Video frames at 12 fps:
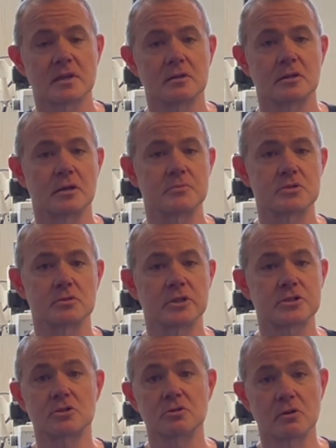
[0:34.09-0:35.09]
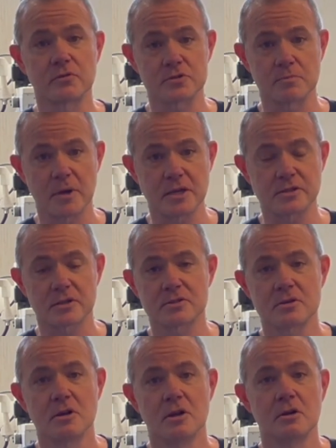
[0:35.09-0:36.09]
Um, so let's go over some
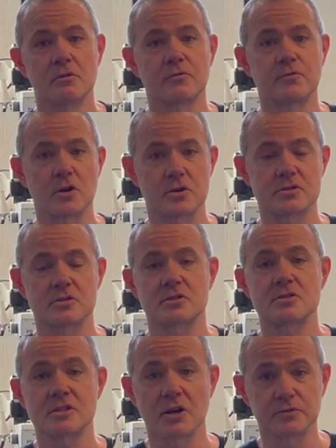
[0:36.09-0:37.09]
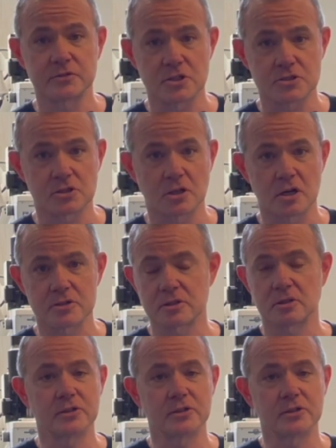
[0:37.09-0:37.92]
basics. First, self-discharge.